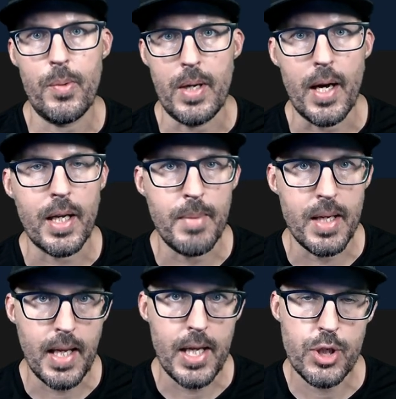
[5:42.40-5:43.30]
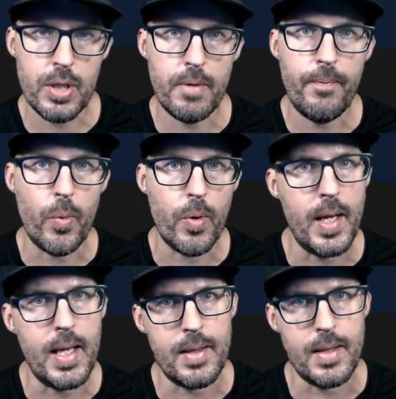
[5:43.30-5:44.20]
documentation for
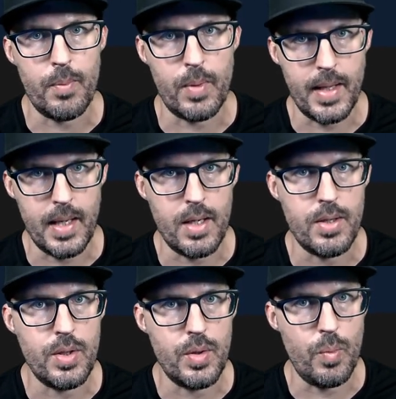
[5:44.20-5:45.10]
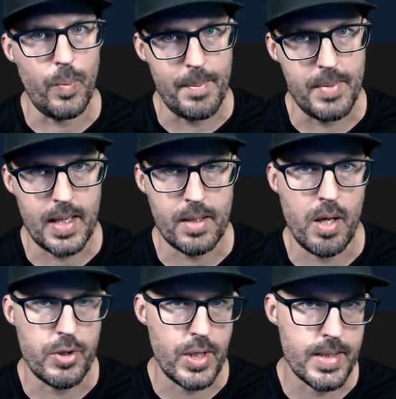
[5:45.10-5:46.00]
anything related to web
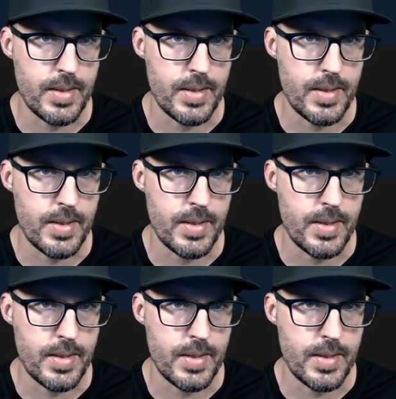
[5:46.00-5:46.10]
technologies.